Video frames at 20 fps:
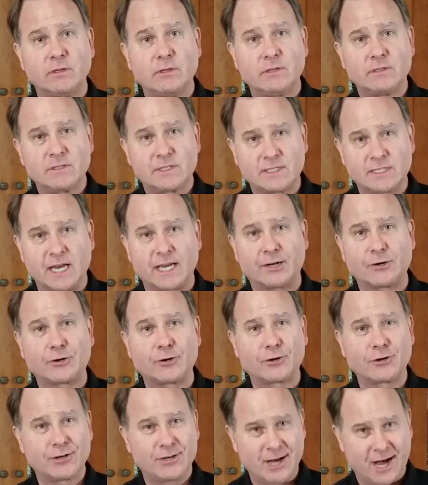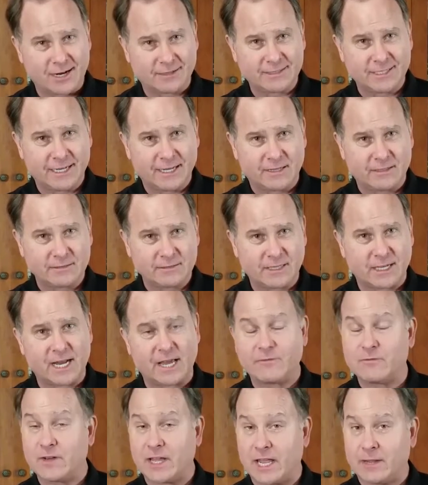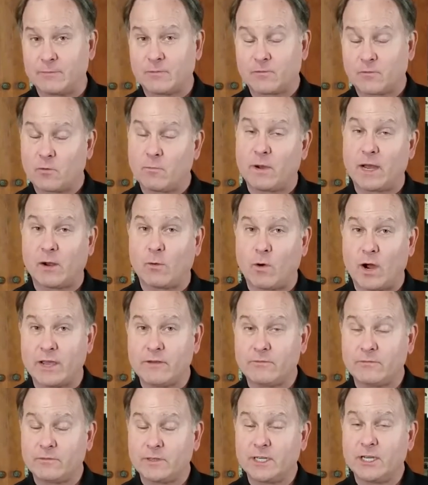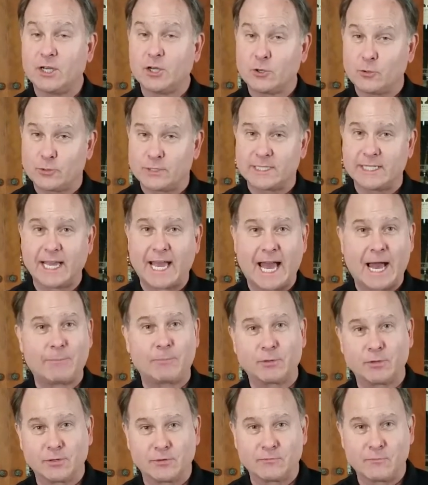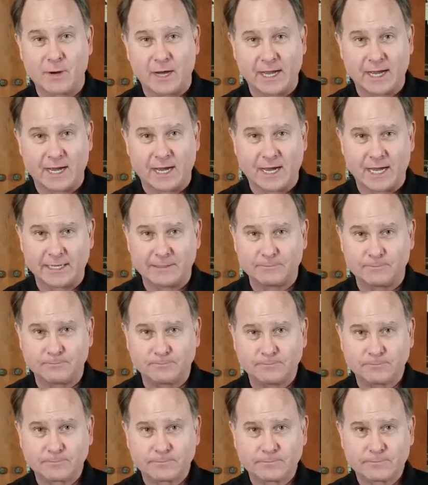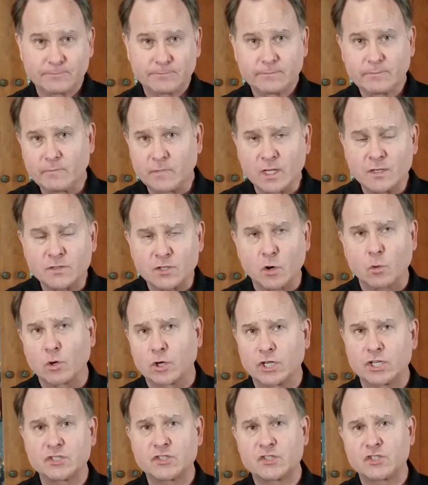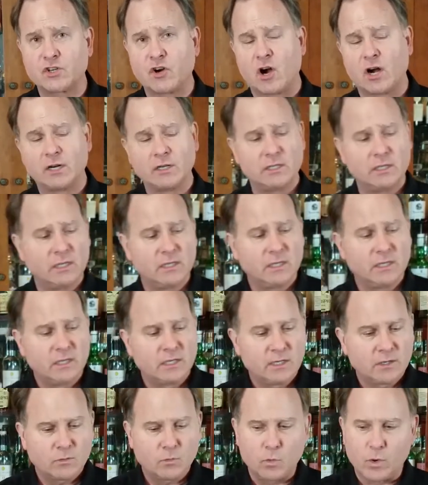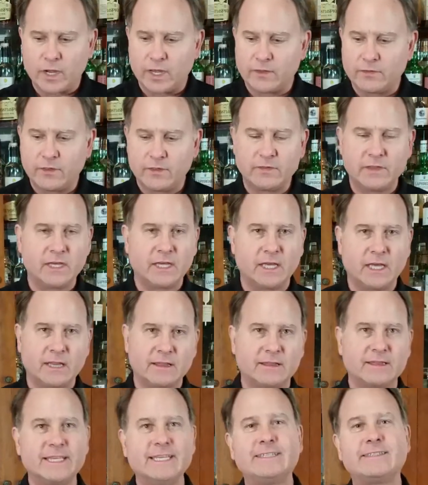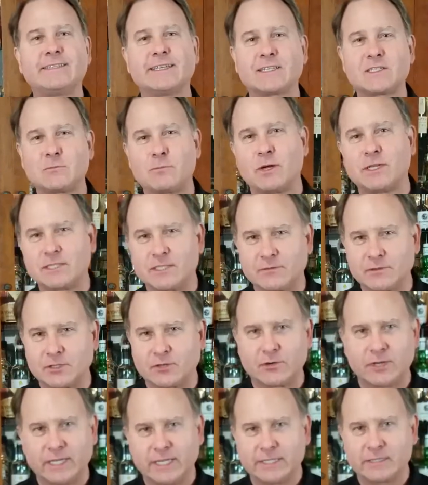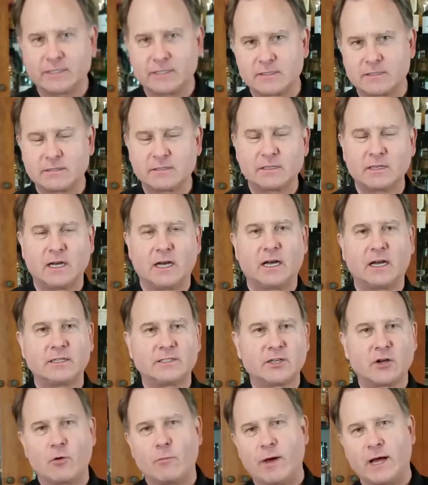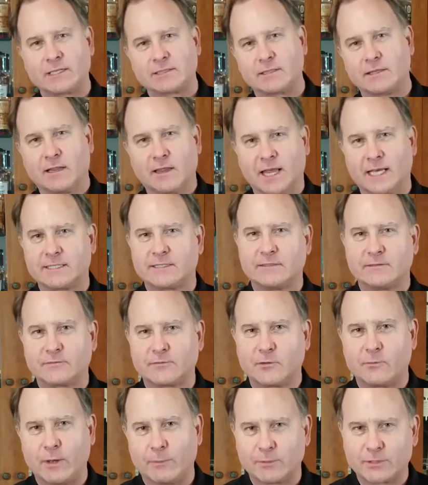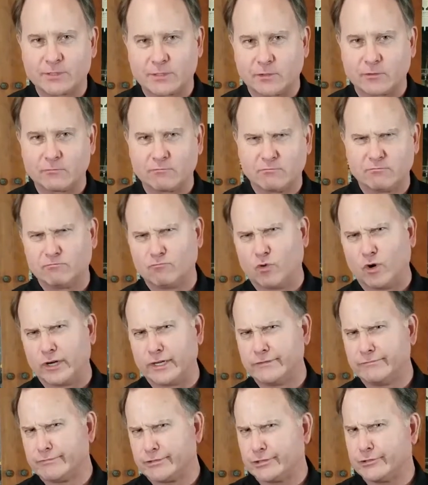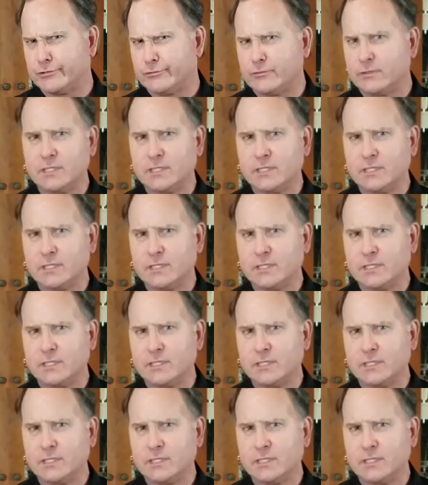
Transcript: cider cocktail that I've named for my wife, who is the apple of my eye. So we're gonna start with the least expensive ingredients, to go back to the lesson from episode 1 and 2.